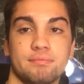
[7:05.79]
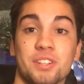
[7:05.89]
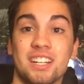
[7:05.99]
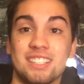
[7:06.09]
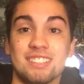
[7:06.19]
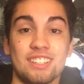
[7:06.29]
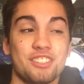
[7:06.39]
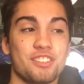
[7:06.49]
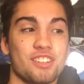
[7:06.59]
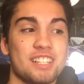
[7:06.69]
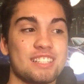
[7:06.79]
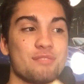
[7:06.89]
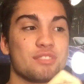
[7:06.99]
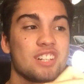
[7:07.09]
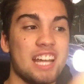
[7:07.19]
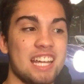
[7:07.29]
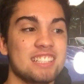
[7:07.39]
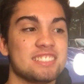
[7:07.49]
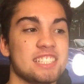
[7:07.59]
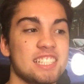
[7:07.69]
Right, livery number
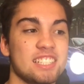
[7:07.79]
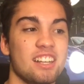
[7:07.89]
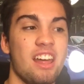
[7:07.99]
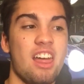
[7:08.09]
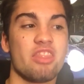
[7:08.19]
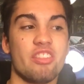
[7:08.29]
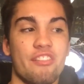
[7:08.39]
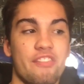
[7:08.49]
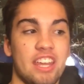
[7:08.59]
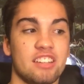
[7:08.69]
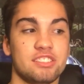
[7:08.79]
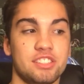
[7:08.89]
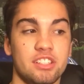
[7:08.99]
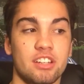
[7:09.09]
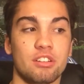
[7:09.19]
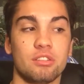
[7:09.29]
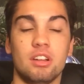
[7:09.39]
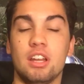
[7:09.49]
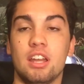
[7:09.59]
18, the Fangio.